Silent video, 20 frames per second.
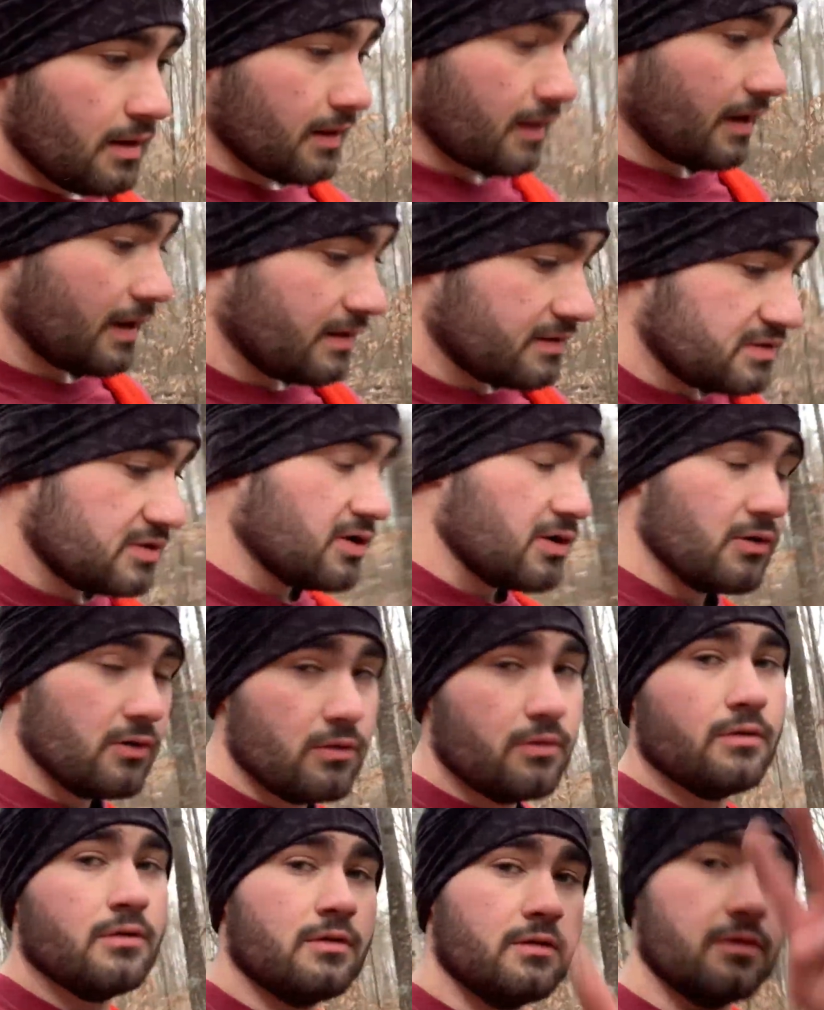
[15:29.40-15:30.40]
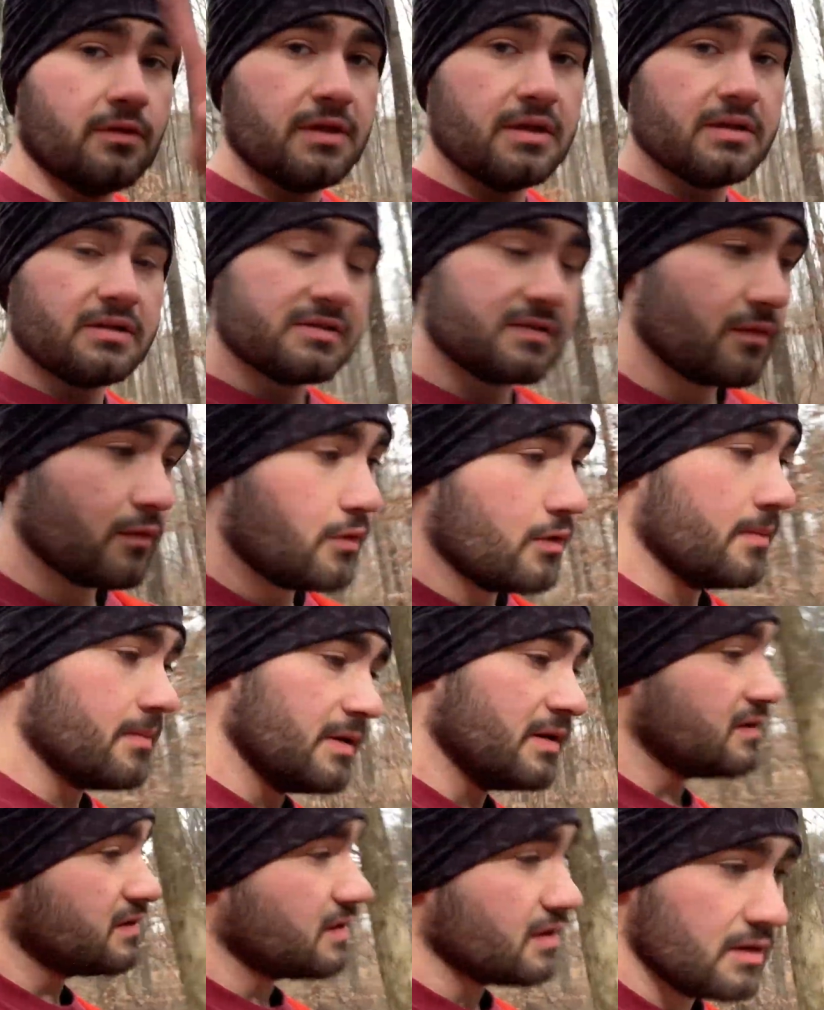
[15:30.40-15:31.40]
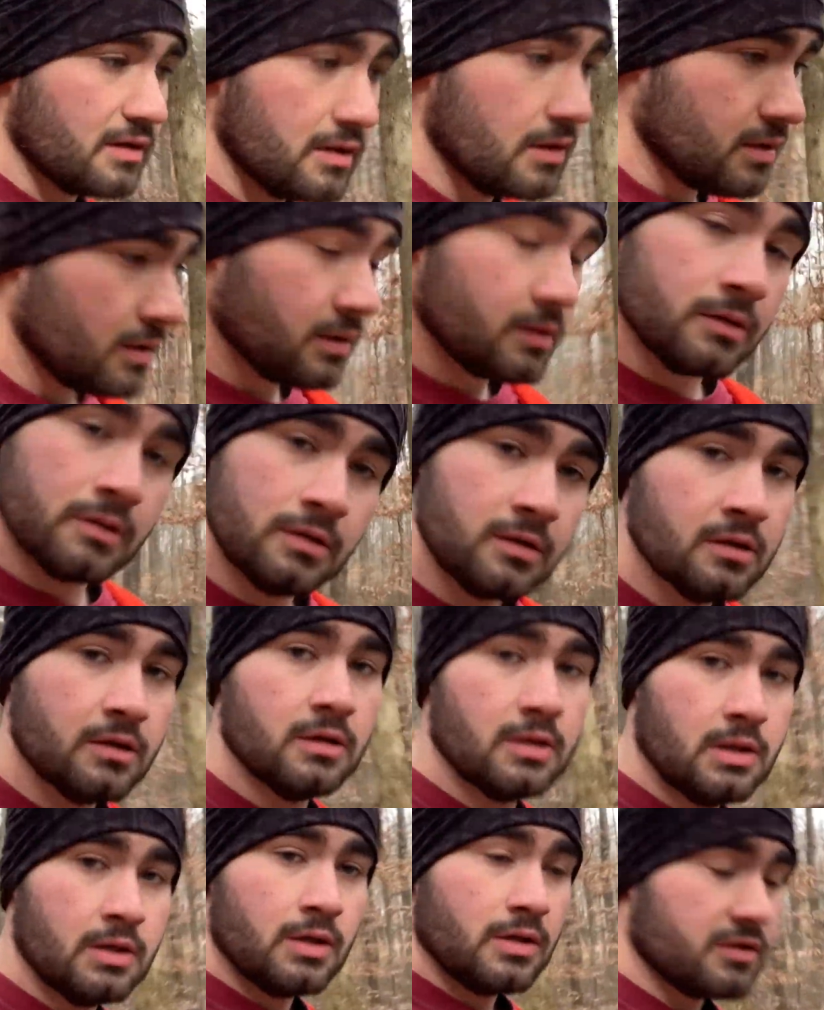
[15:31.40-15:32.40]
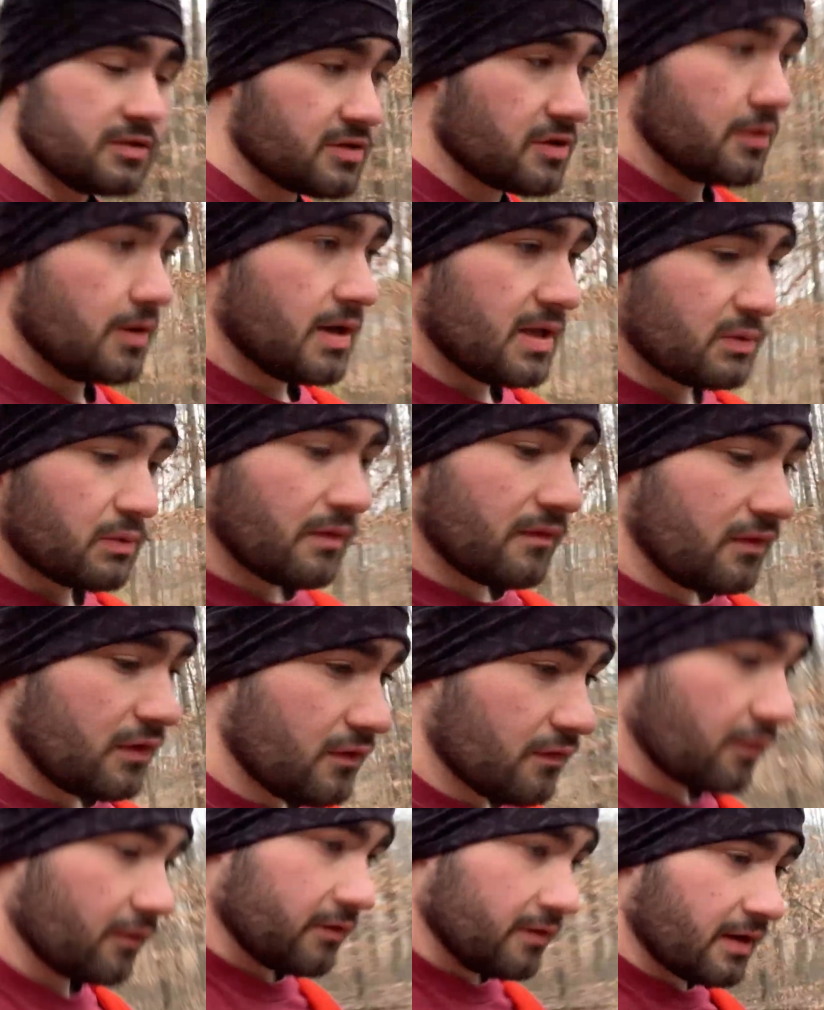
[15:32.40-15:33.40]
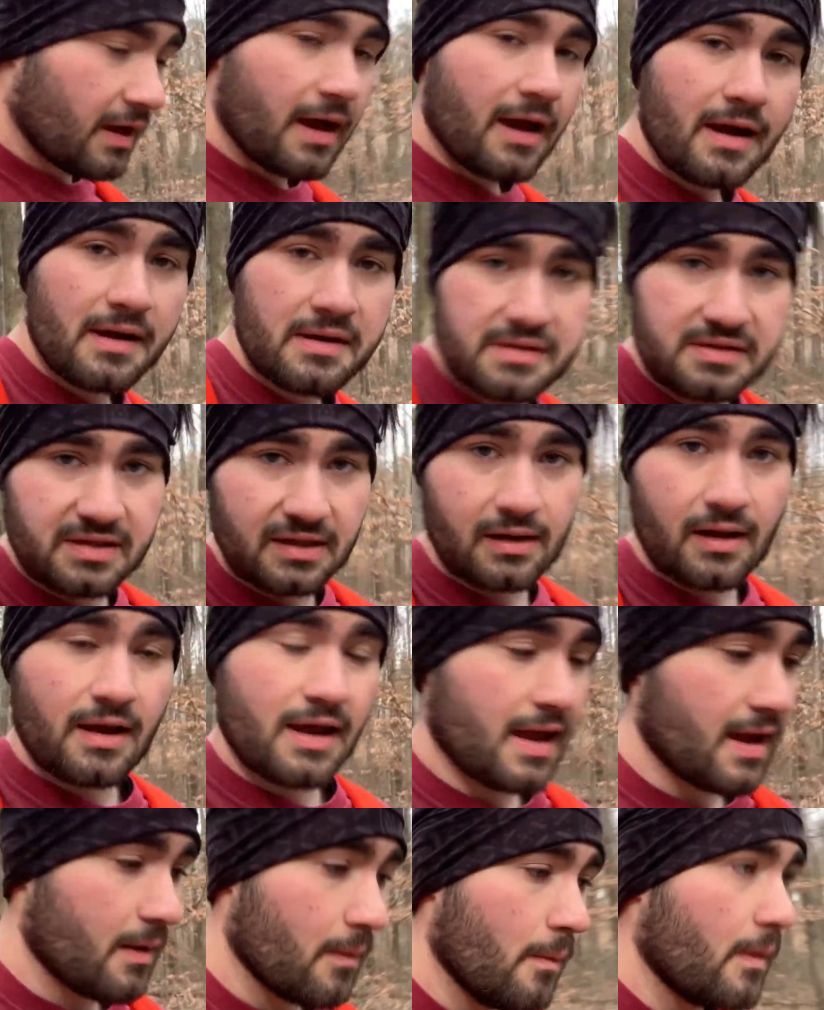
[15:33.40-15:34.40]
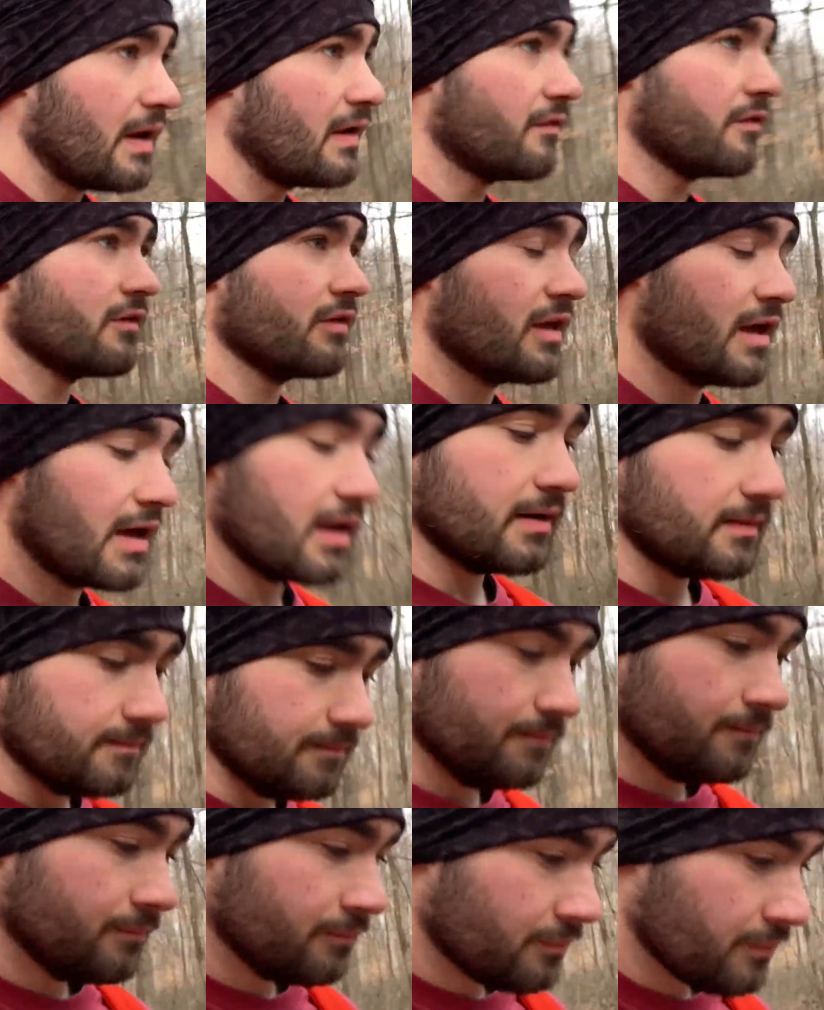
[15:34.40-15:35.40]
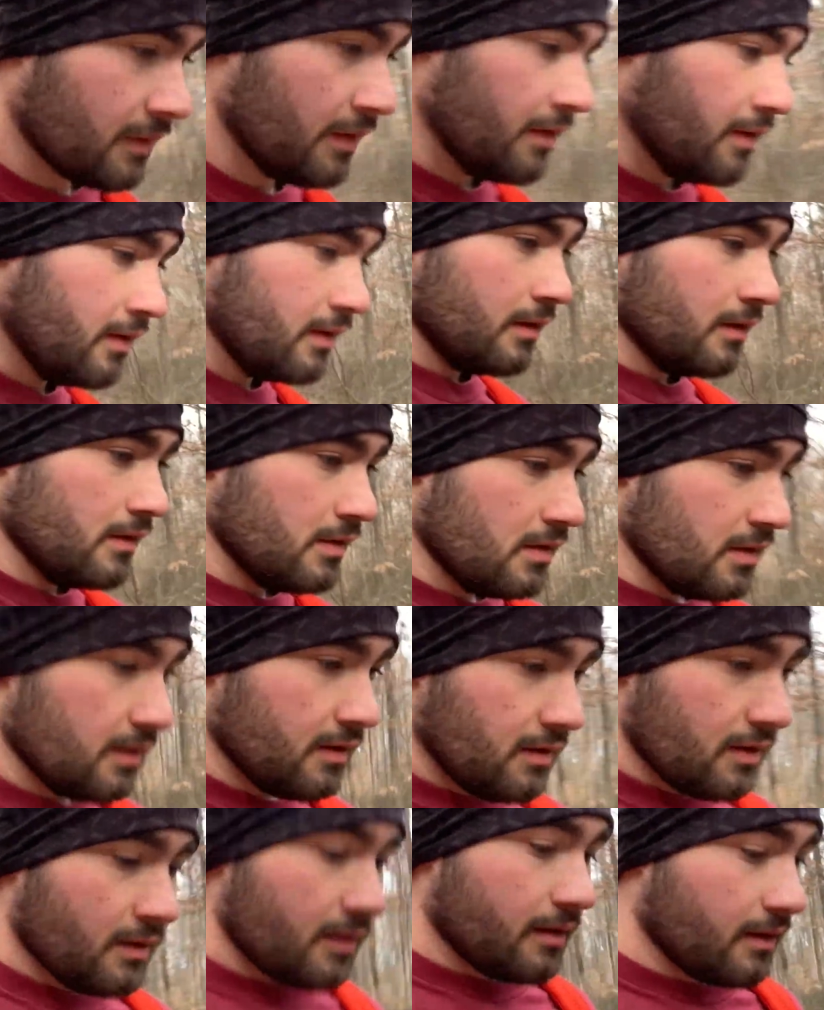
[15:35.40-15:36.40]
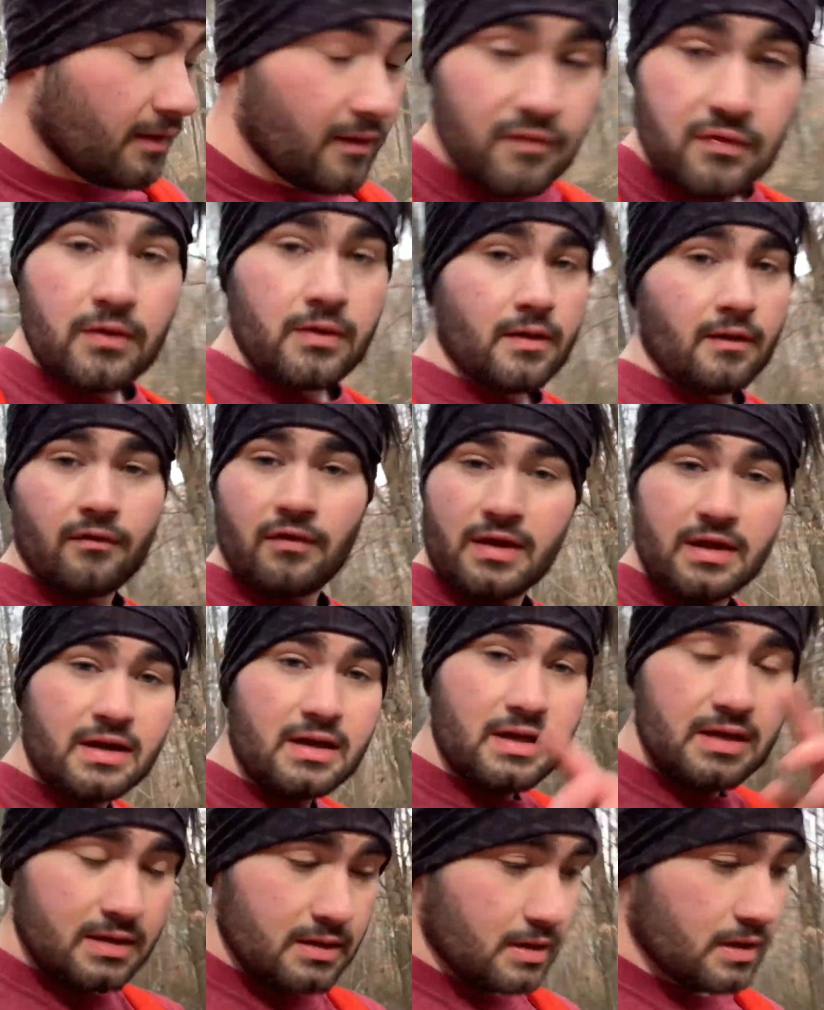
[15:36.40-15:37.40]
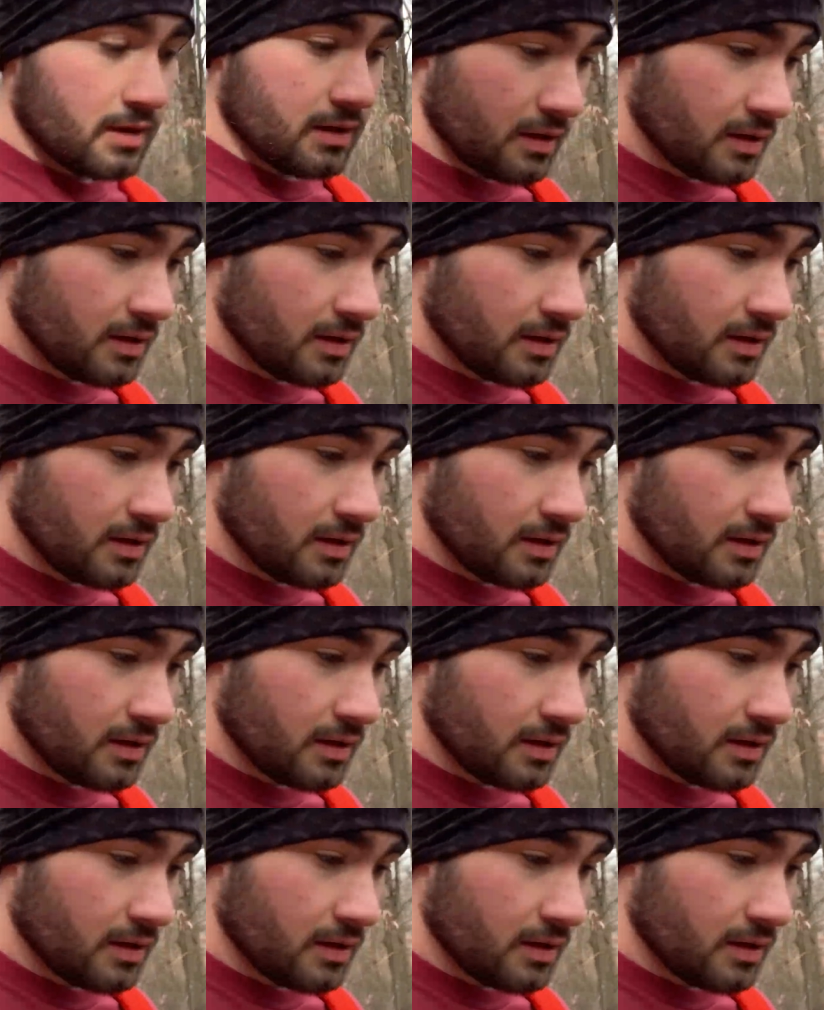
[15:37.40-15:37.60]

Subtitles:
I got 2 new things of equipment to go ahead and review for you guys. Like, I can't wait for that. And if any